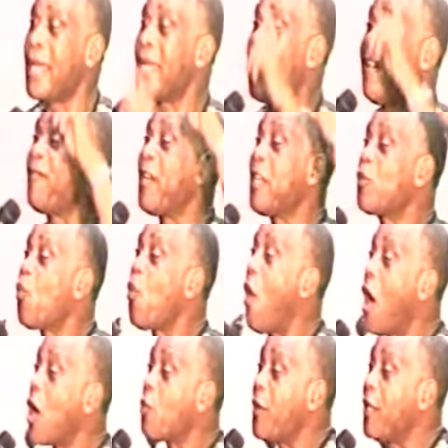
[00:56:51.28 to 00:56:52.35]
If it
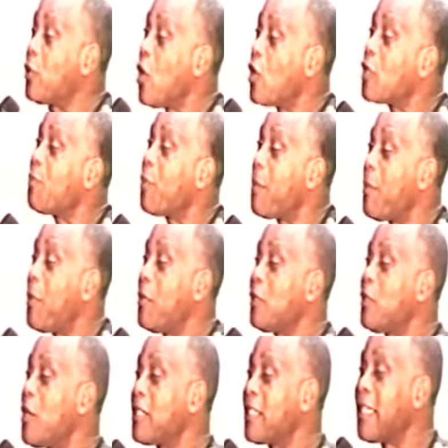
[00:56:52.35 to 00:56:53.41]
worked with those people
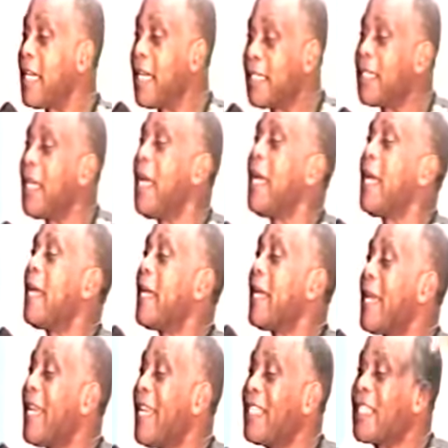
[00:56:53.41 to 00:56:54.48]
those days,
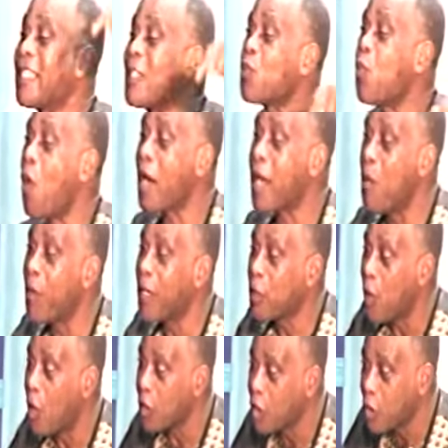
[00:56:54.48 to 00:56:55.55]
it is working with
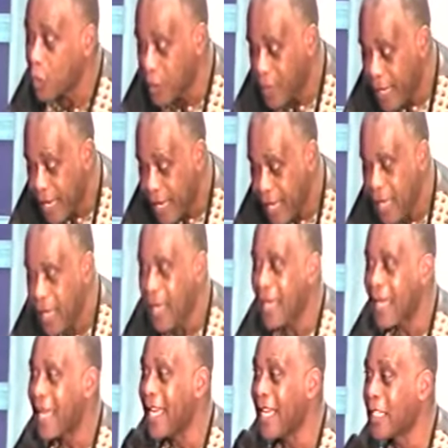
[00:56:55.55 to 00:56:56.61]
us today.
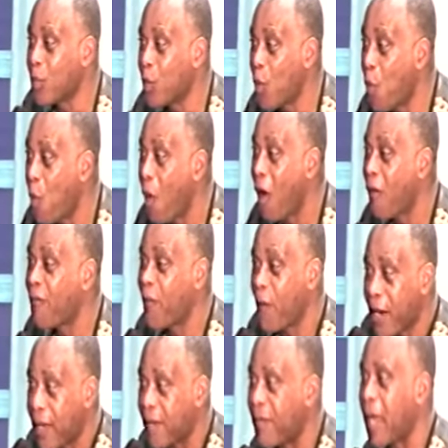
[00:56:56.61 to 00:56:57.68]
It will work
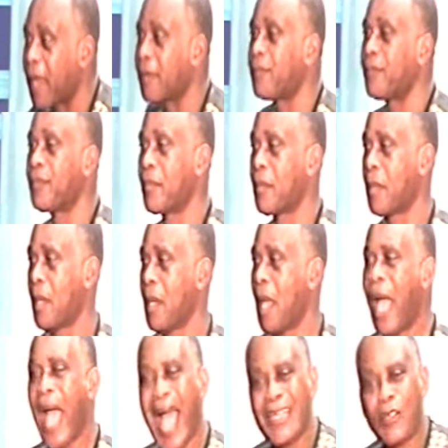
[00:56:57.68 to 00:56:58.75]
forever.
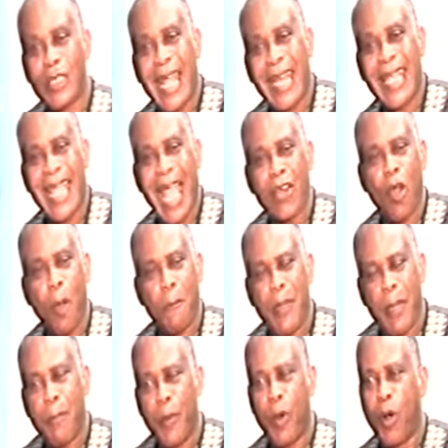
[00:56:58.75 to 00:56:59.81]
And those are the kind of
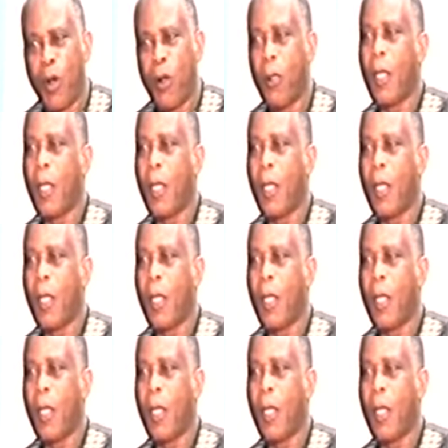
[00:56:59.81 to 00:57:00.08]
people